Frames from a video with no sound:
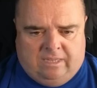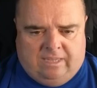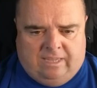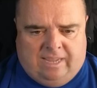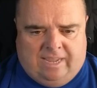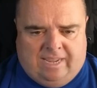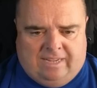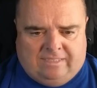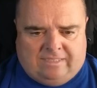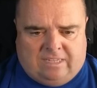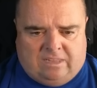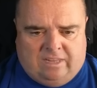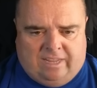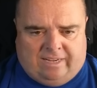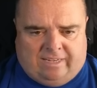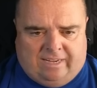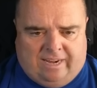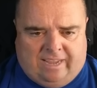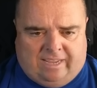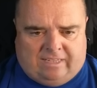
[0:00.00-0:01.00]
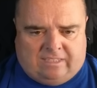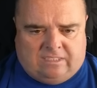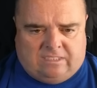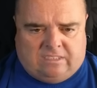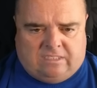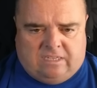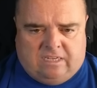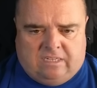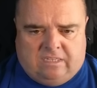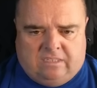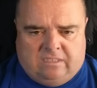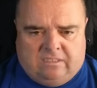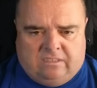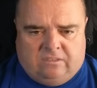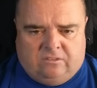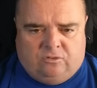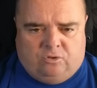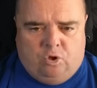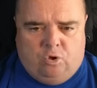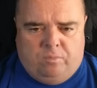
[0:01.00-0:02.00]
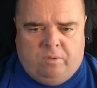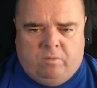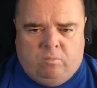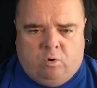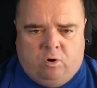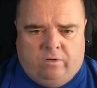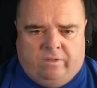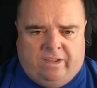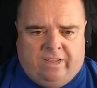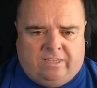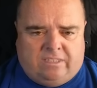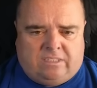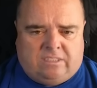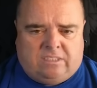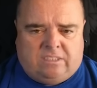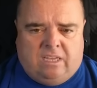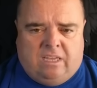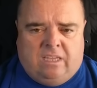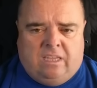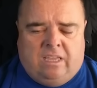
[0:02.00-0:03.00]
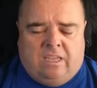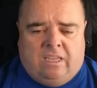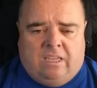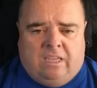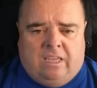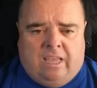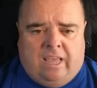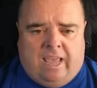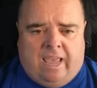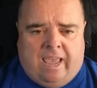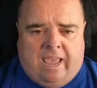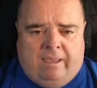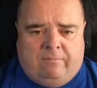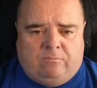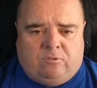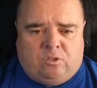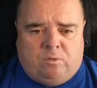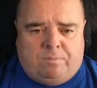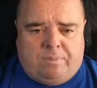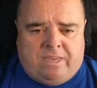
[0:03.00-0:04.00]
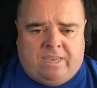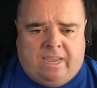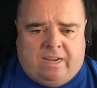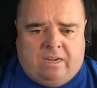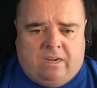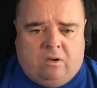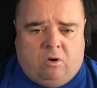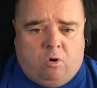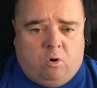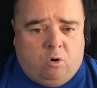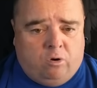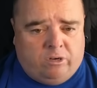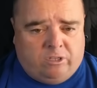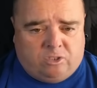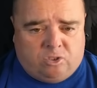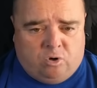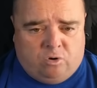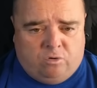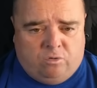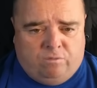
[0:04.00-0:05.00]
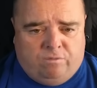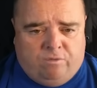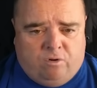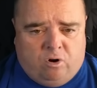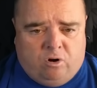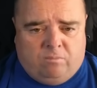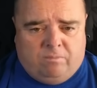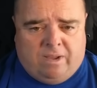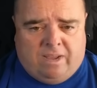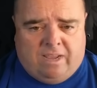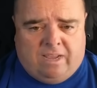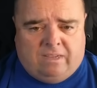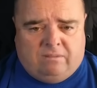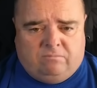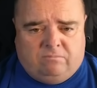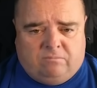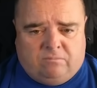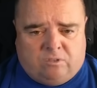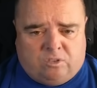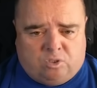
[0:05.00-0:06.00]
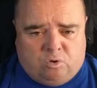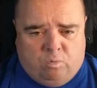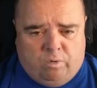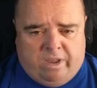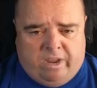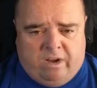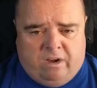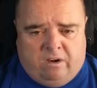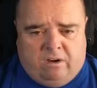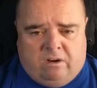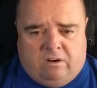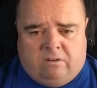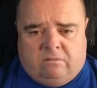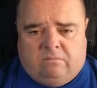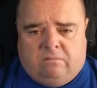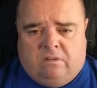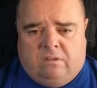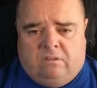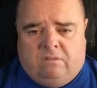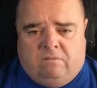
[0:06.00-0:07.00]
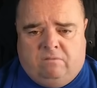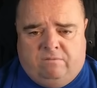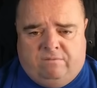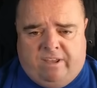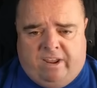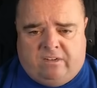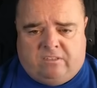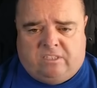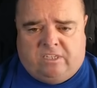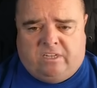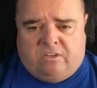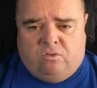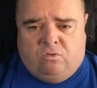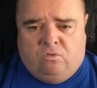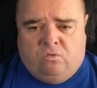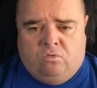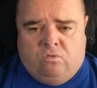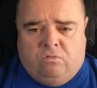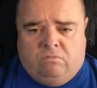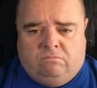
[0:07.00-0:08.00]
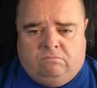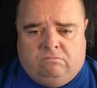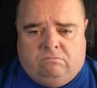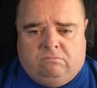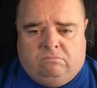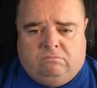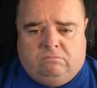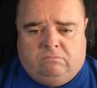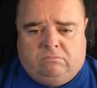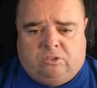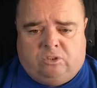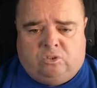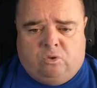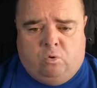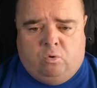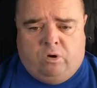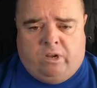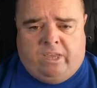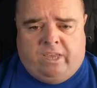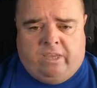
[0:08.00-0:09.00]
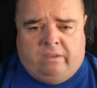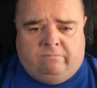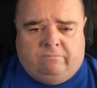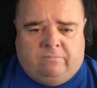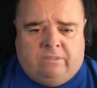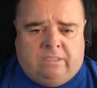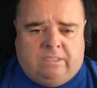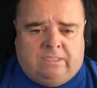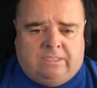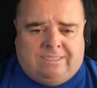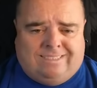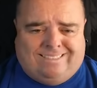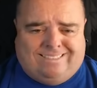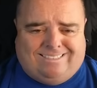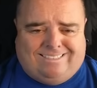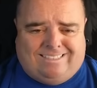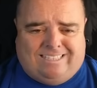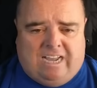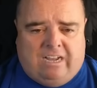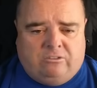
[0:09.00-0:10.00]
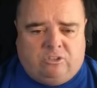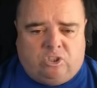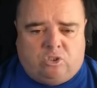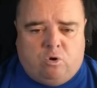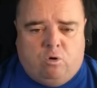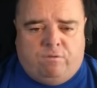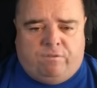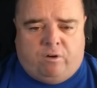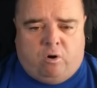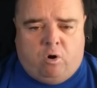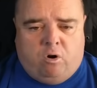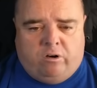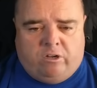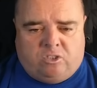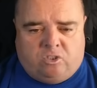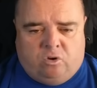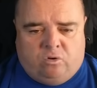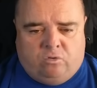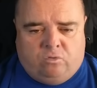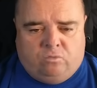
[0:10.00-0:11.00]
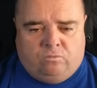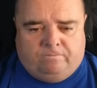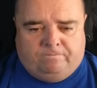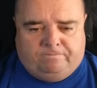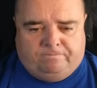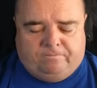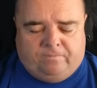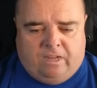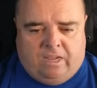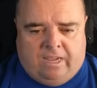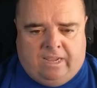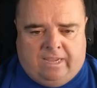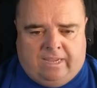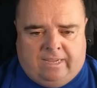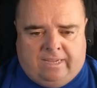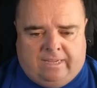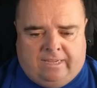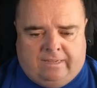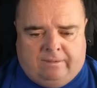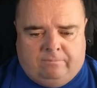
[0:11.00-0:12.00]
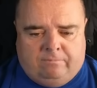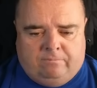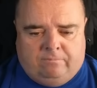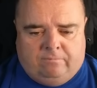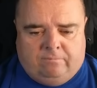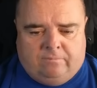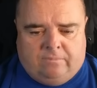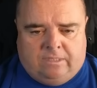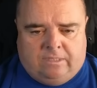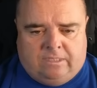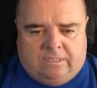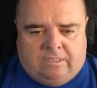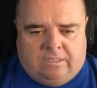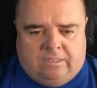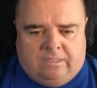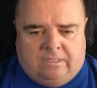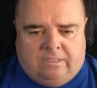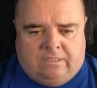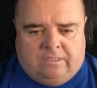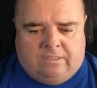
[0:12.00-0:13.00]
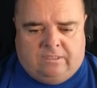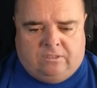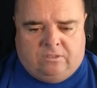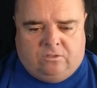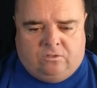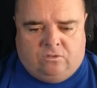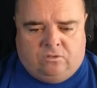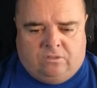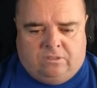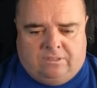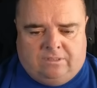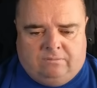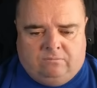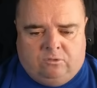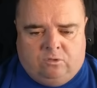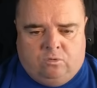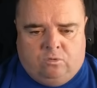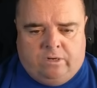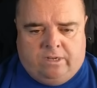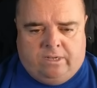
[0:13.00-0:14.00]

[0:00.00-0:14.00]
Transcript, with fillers: and click next. Do we want this um, to be in the horizontal format, square, vertical, story. I'll just go for horizontal. Um, so I'm going